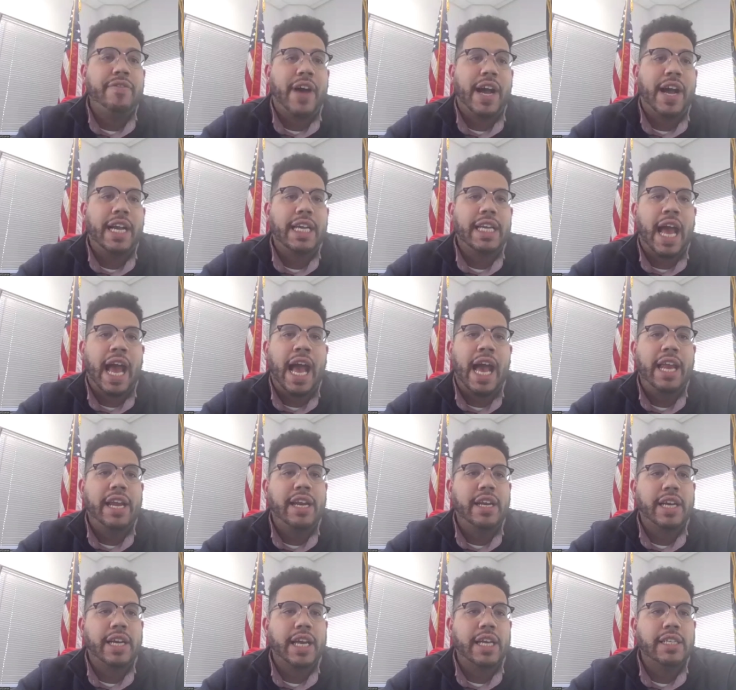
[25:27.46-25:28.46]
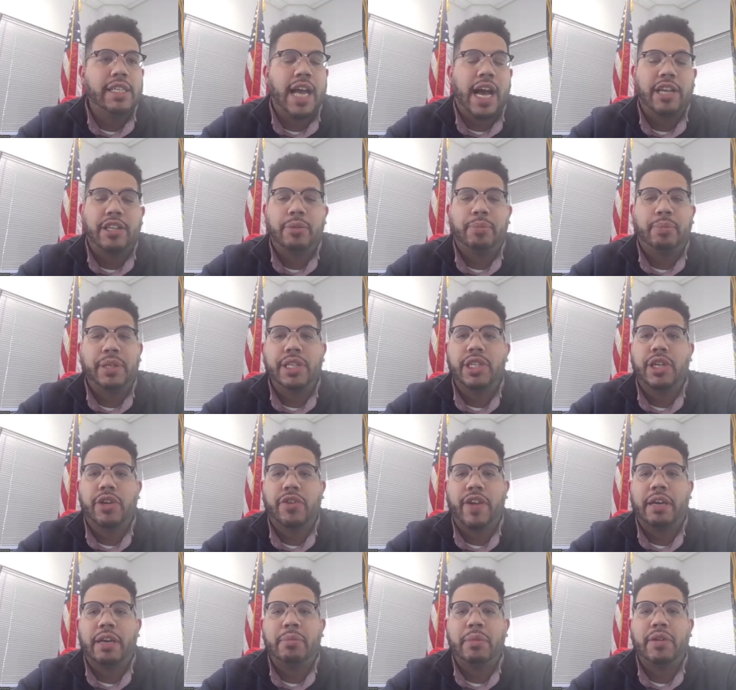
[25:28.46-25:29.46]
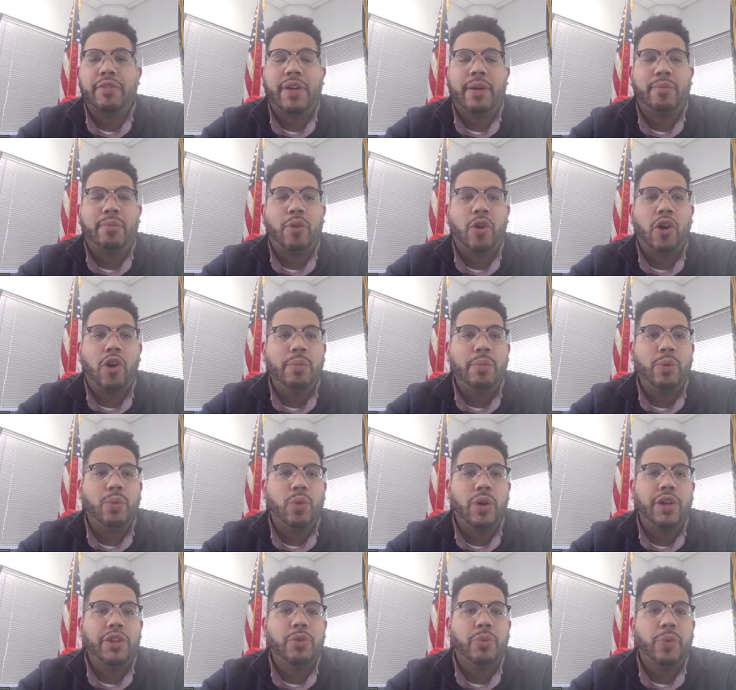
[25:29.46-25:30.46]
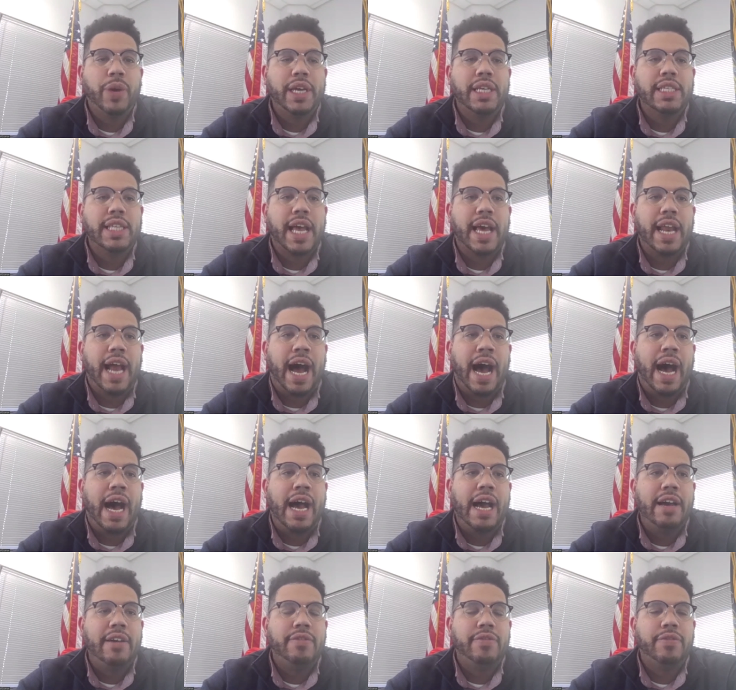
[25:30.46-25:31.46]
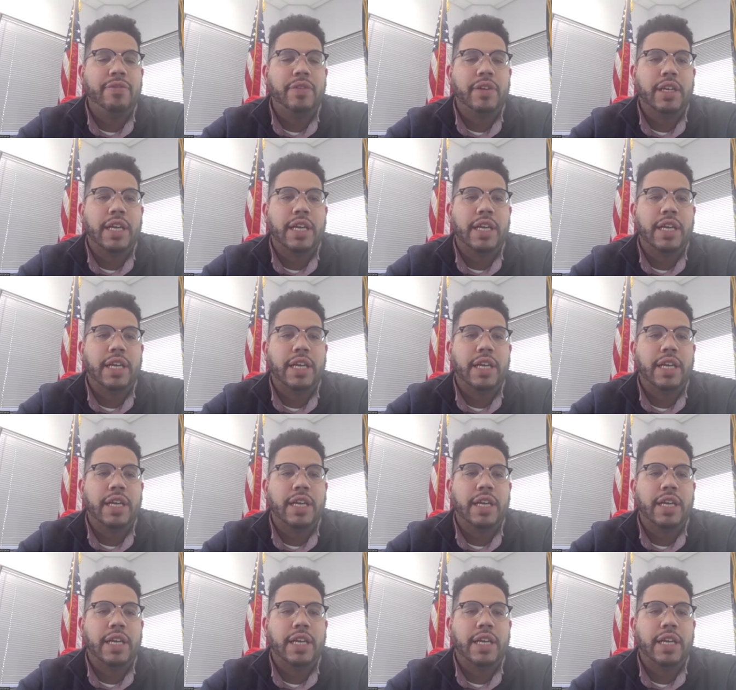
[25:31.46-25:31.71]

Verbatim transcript: if I can add, and again, Doctor, please correct me if I'm wrong, but one of the ways that I've